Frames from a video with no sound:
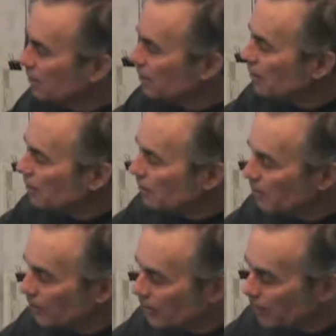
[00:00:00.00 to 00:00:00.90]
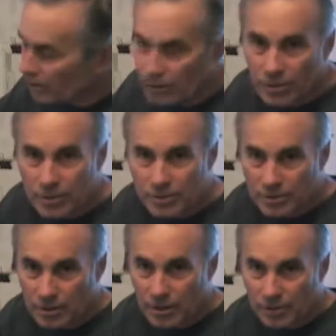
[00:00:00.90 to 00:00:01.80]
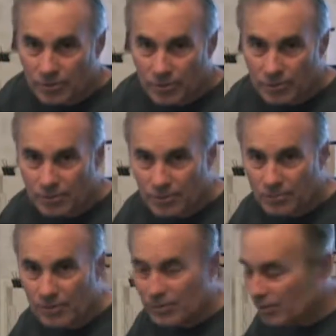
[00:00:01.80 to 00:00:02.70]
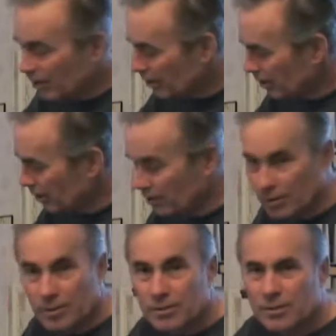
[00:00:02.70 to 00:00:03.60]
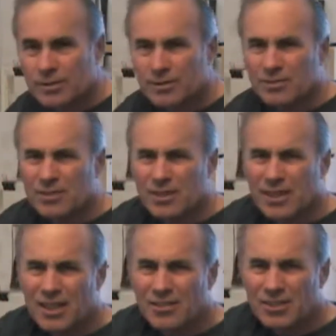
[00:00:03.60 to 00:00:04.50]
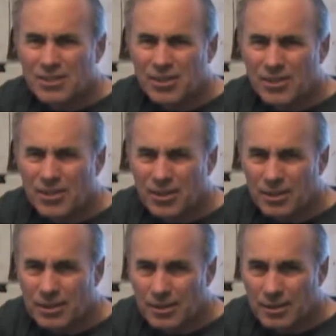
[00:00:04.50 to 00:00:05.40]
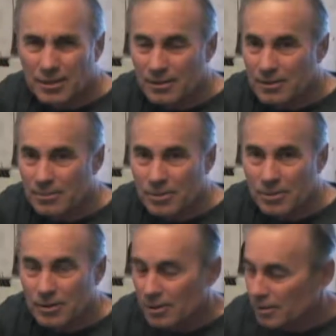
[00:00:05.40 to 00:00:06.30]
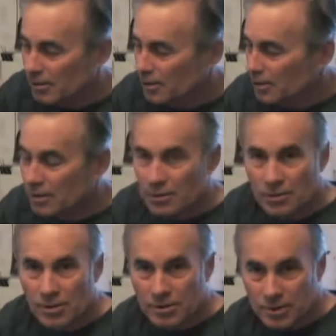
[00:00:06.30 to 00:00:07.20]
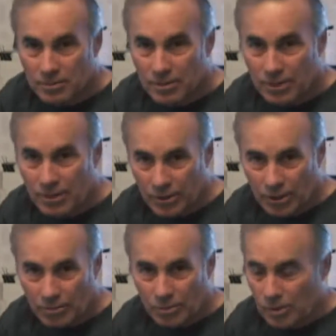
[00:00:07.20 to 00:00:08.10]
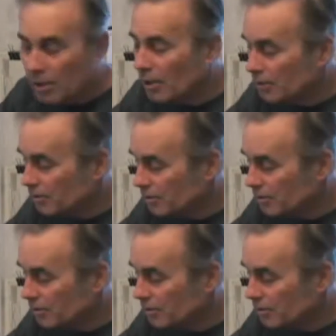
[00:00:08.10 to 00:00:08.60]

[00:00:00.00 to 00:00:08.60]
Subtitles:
And I've been carrying these around for over 15 years. This is the one I haven't started on yet. They're pretty crusty, but they are bronze.